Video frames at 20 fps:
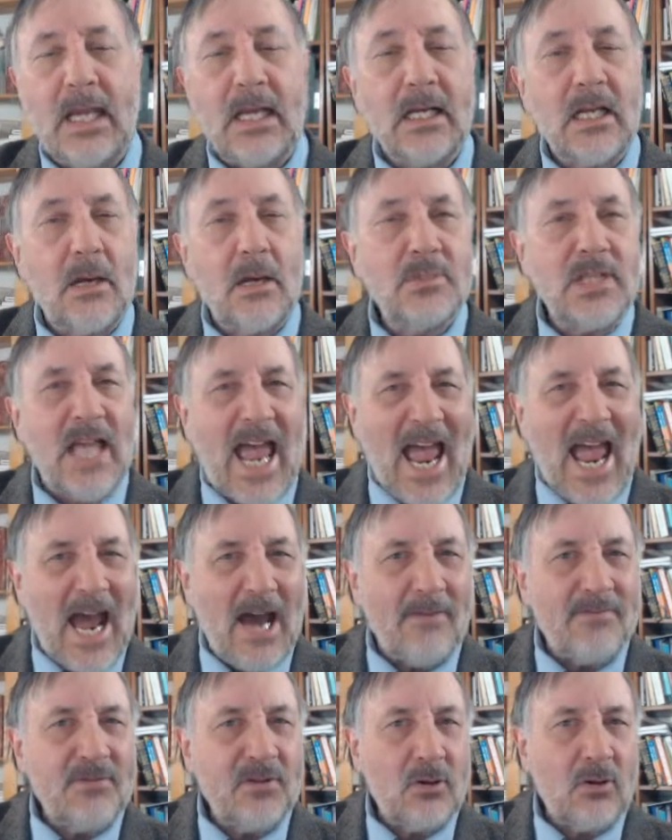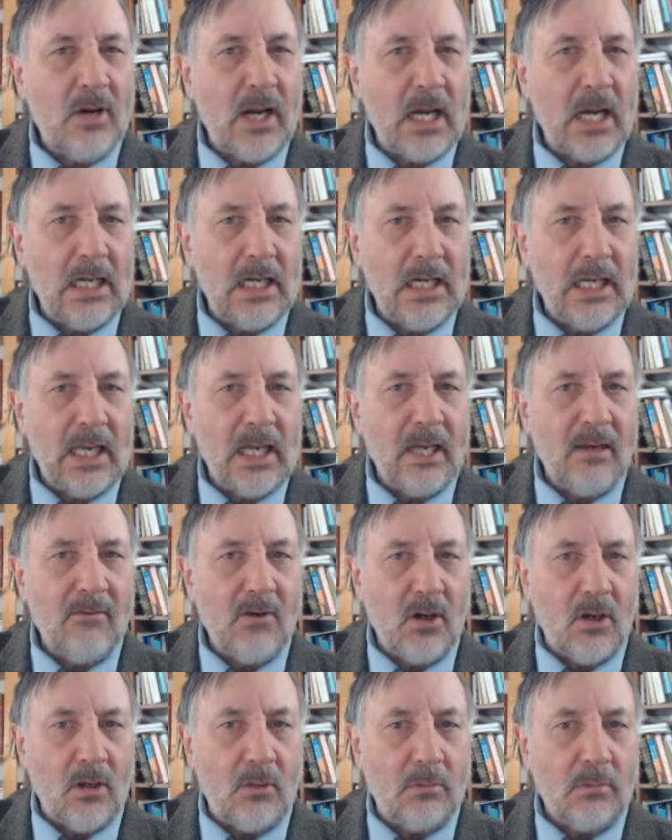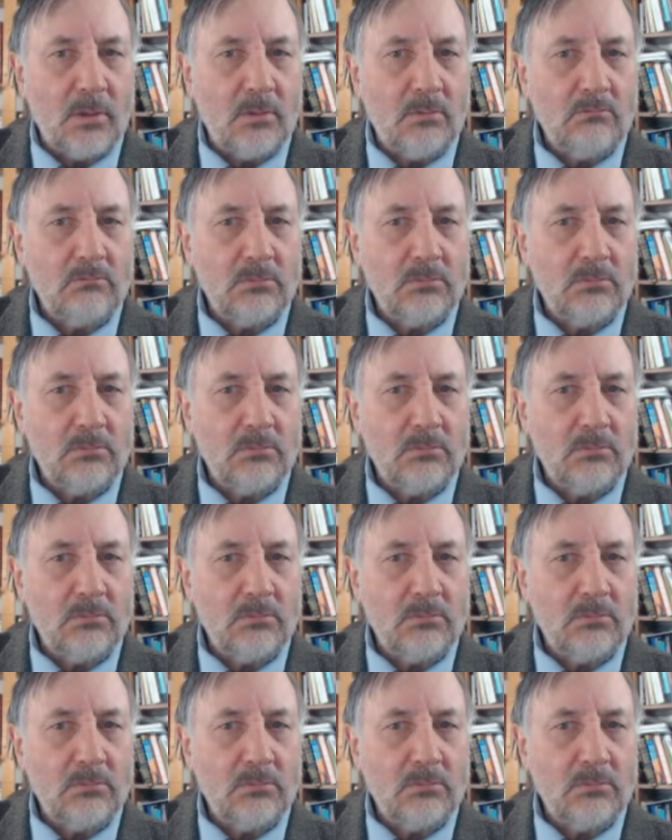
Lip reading: it comes after a linking verb.